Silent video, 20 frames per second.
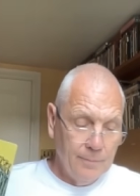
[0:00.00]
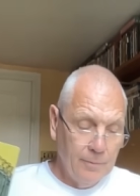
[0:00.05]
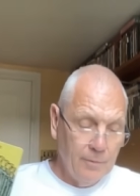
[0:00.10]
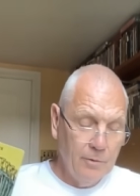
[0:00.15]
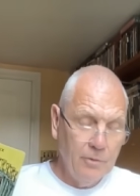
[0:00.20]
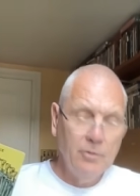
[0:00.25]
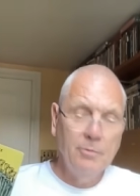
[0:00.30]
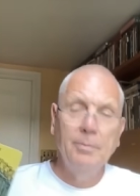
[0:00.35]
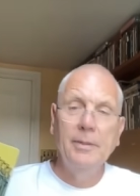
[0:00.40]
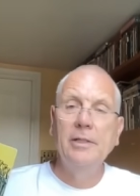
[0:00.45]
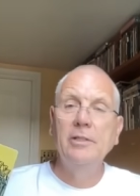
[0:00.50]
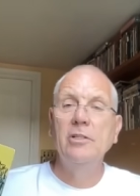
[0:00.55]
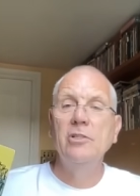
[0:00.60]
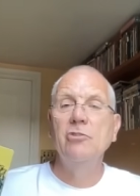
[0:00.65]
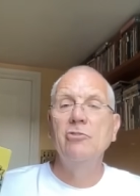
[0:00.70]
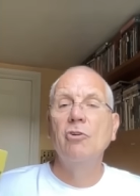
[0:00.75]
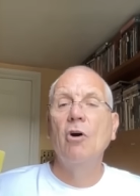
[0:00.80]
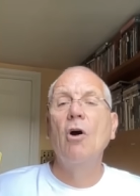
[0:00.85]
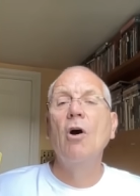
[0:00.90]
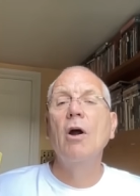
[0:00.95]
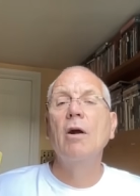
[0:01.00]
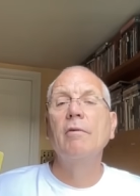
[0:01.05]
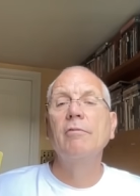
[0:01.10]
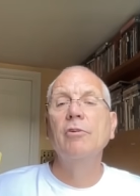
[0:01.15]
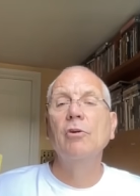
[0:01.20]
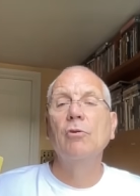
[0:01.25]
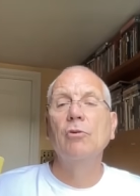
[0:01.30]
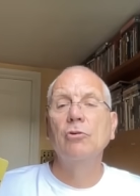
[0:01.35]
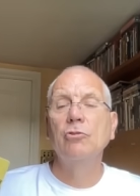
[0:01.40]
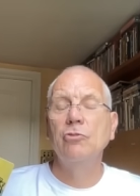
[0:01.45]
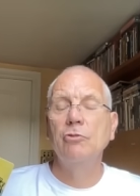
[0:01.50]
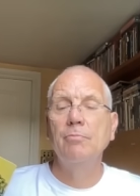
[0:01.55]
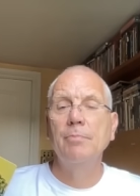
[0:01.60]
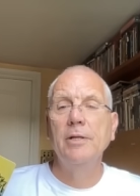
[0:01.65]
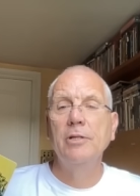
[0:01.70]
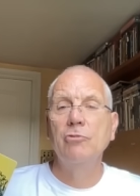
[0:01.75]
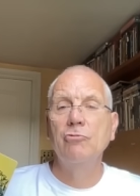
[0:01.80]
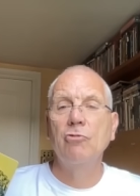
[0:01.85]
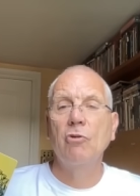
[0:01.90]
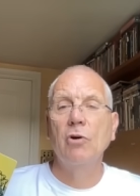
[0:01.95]
There is a big desire of yours you've
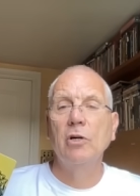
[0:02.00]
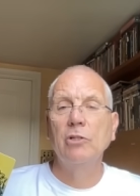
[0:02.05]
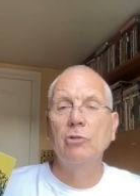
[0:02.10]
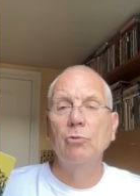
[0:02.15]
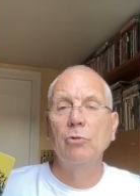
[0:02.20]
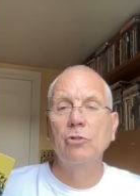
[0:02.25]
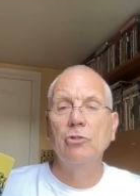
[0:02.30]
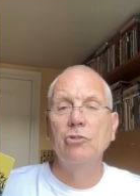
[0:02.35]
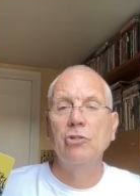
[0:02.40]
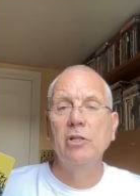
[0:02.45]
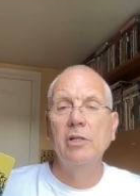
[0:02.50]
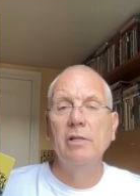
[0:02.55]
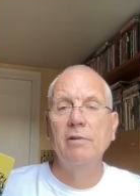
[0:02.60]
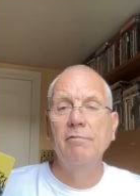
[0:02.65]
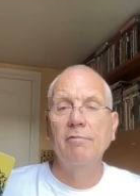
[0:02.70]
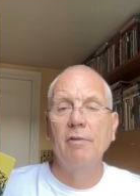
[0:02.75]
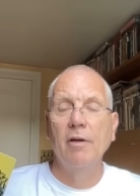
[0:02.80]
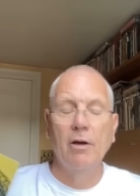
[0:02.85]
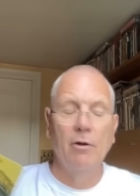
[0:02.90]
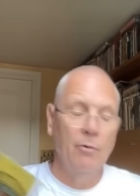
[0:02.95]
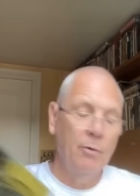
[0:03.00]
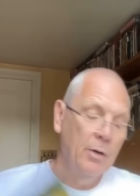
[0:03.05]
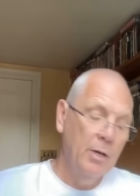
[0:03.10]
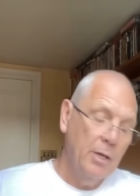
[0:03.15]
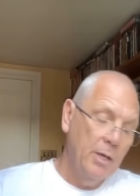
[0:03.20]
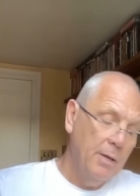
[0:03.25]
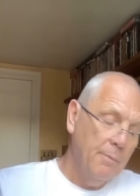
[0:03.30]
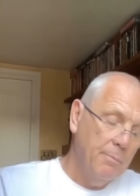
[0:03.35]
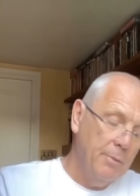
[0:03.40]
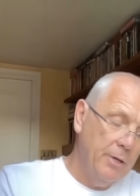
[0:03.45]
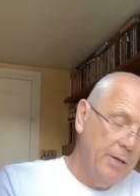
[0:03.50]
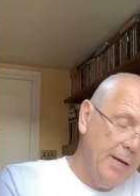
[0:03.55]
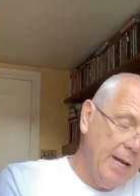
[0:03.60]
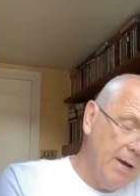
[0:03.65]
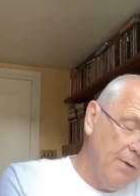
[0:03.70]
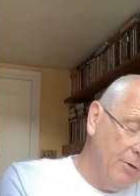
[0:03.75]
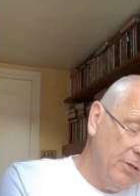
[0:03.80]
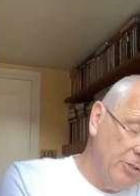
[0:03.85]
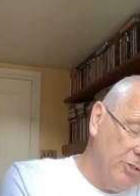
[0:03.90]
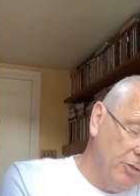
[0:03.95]
been trying to achieve, though, but
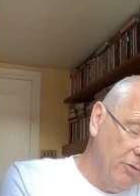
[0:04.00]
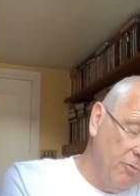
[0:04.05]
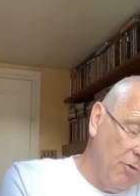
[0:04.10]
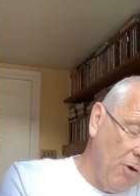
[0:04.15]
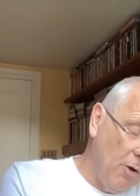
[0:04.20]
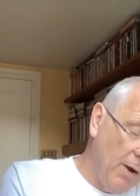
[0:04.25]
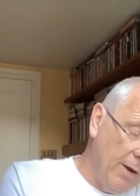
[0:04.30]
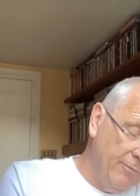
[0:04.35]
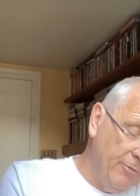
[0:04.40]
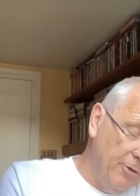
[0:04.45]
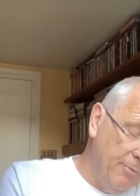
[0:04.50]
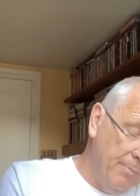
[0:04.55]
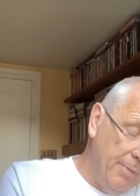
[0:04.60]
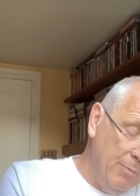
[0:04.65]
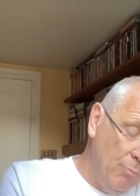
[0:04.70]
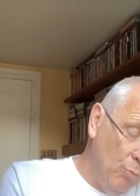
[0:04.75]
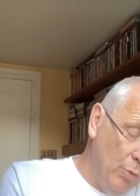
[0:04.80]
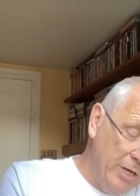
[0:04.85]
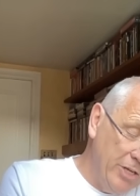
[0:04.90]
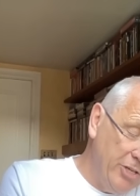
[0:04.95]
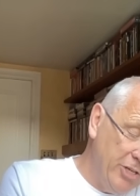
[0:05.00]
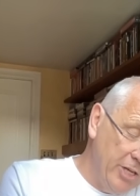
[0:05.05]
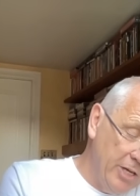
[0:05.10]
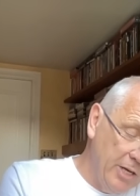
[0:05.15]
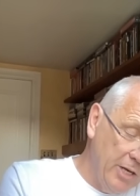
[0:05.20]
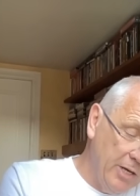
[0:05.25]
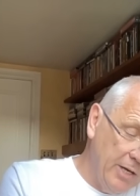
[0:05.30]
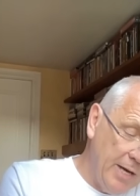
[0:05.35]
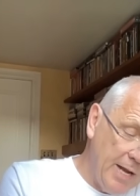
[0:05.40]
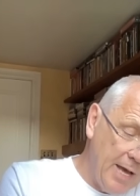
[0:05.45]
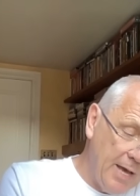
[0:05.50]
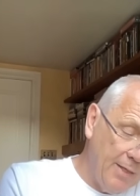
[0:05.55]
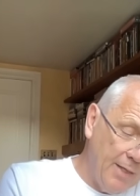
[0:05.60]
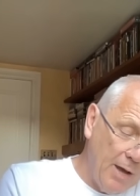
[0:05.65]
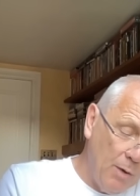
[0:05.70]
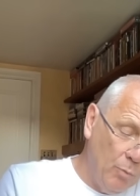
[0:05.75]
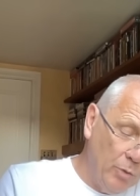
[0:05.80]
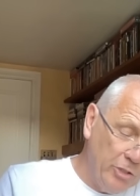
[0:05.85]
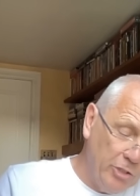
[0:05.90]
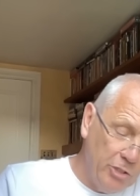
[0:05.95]
now it's arrived. You've been wishing, and now
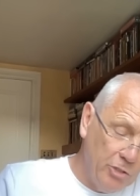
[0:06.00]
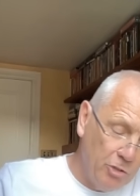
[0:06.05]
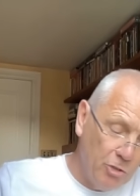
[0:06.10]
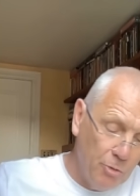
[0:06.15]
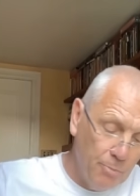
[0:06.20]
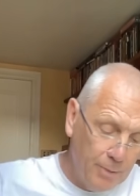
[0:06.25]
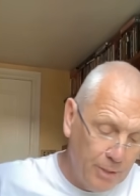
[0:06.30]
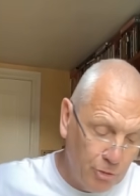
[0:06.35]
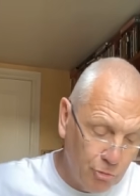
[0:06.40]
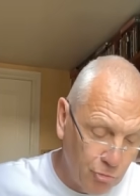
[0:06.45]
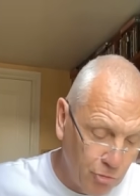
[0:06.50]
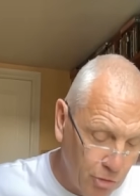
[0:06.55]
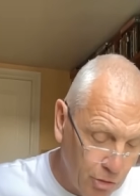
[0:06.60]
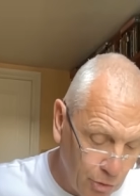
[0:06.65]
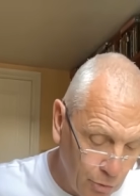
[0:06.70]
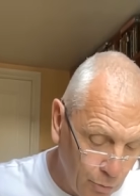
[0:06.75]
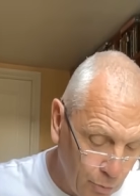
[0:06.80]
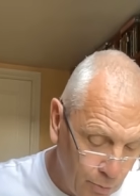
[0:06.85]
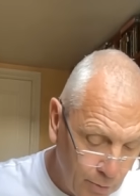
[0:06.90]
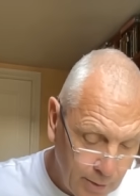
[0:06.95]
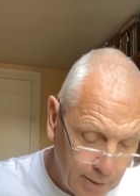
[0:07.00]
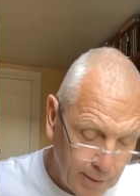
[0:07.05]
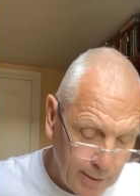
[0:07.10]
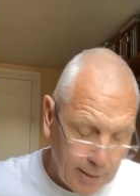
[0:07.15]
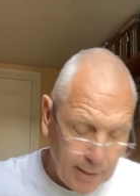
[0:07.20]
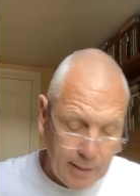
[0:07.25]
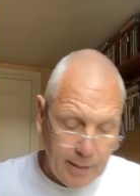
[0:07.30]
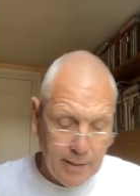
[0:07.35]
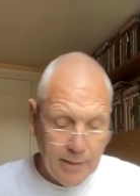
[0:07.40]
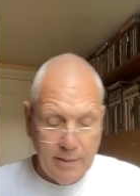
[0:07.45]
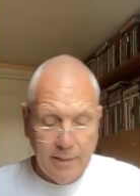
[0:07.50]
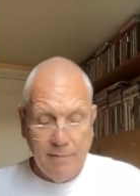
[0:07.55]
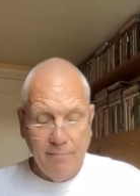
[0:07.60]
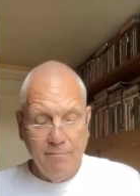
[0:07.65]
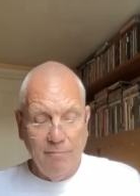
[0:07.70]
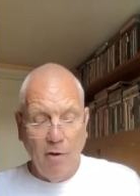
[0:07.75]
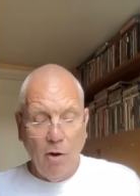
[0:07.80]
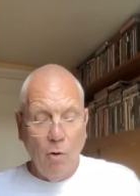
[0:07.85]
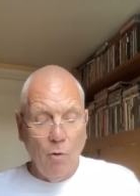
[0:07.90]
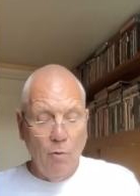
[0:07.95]
that wish is coming true. It
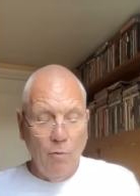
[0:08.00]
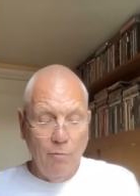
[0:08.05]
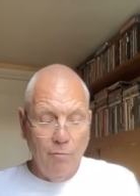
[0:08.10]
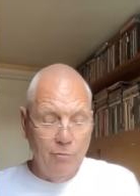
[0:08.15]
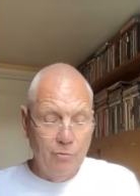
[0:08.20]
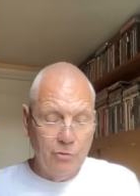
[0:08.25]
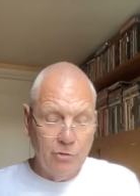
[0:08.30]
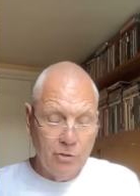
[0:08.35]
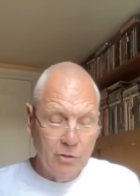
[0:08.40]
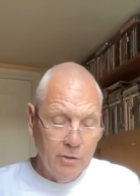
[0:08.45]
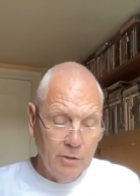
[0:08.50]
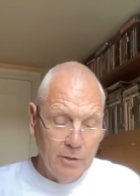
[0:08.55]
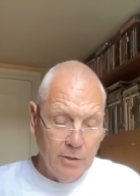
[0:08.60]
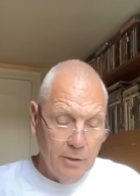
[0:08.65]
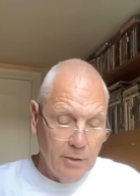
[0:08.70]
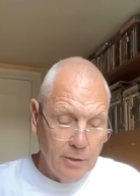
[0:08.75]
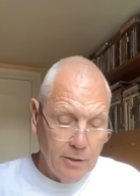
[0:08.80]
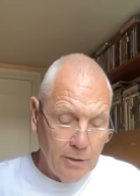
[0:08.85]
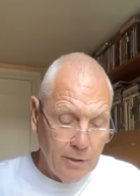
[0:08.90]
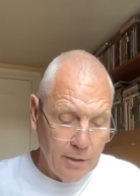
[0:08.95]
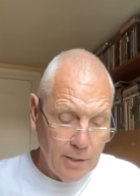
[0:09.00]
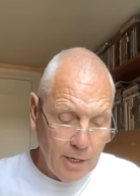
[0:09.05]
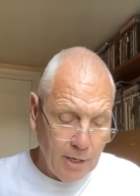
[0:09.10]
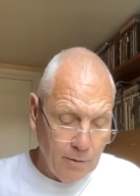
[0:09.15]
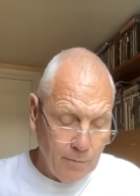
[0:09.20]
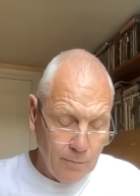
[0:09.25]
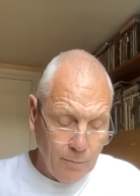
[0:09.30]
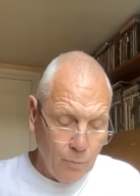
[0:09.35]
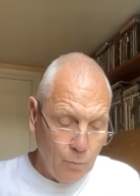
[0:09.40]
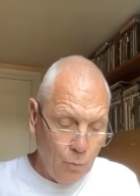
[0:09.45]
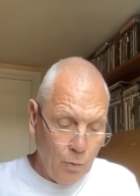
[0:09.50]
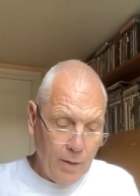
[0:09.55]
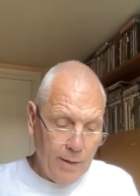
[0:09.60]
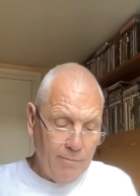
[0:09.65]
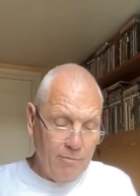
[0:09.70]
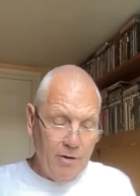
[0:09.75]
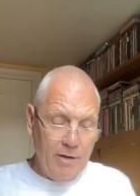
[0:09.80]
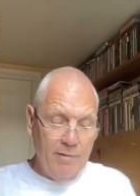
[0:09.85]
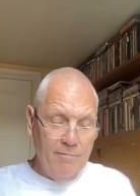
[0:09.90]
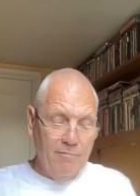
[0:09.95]
involves, you know,
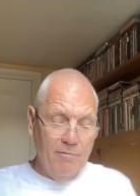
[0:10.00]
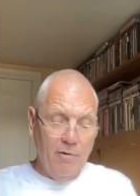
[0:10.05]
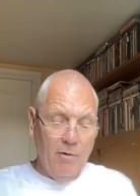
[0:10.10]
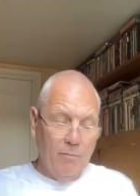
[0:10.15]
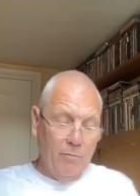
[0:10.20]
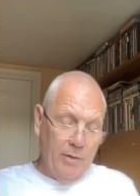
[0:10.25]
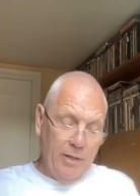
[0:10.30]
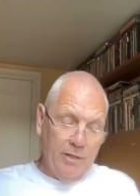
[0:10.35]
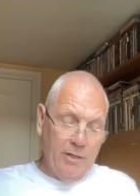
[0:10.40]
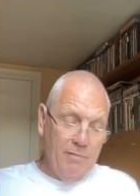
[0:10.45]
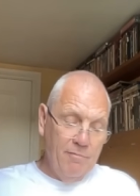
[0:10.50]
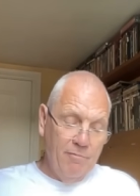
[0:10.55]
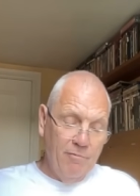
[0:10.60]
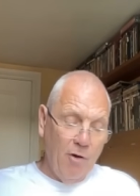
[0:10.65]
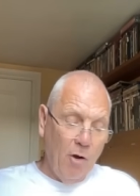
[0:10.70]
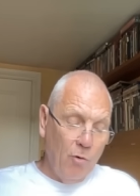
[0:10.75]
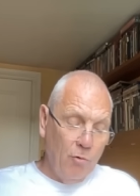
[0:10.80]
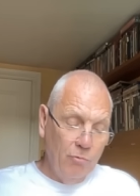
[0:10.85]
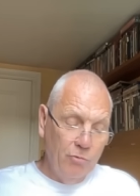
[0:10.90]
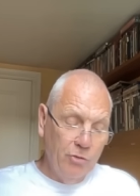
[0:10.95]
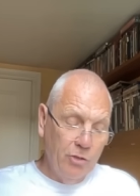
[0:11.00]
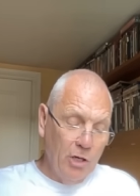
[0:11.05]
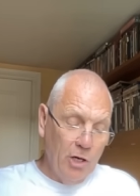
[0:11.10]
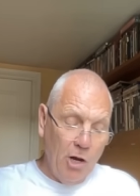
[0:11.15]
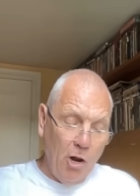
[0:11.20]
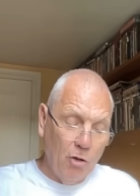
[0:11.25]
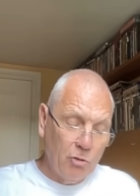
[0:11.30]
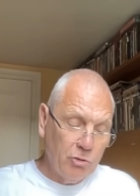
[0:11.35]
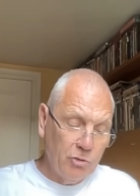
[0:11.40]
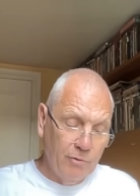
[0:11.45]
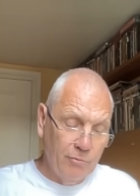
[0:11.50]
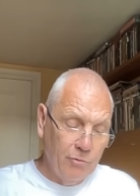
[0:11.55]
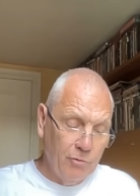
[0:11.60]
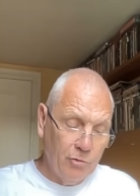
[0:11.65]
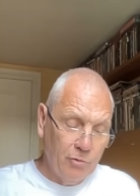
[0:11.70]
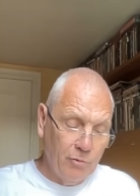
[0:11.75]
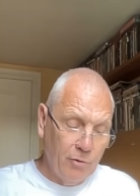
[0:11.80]
whatever it, inv- it involves the loss of